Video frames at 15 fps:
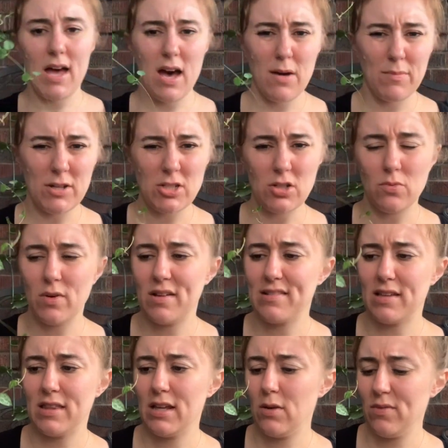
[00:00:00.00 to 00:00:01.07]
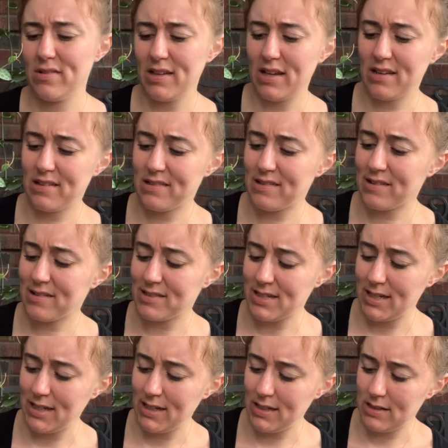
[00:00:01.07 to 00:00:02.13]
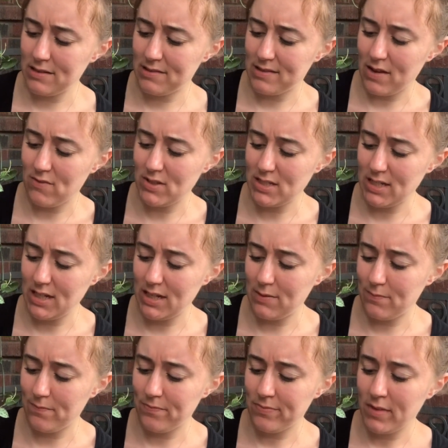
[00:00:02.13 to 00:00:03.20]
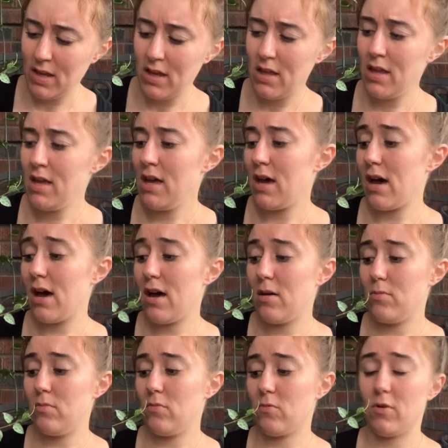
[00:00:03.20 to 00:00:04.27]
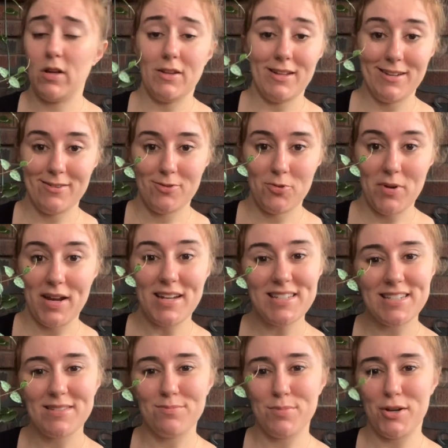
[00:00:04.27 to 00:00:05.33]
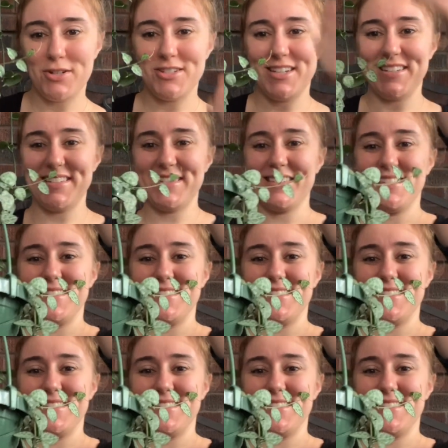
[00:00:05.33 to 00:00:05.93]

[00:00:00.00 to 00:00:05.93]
how much it was. I think it was like 16, 17. Really great purchase.